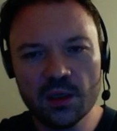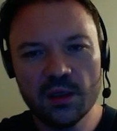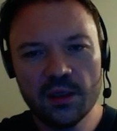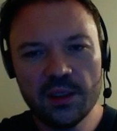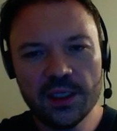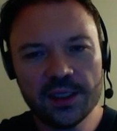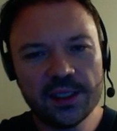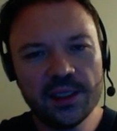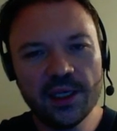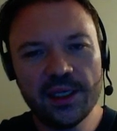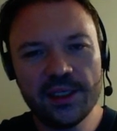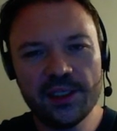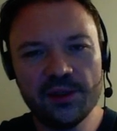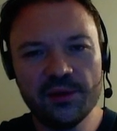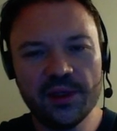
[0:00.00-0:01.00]
Get the
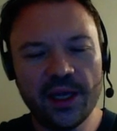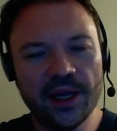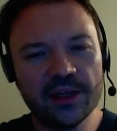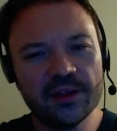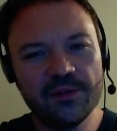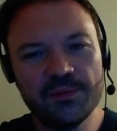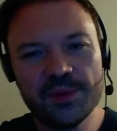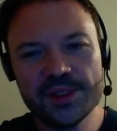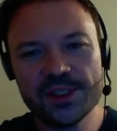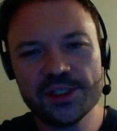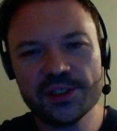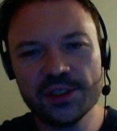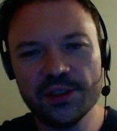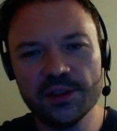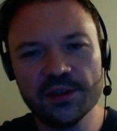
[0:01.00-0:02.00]
knight into an active
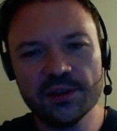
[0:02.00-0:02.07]
position.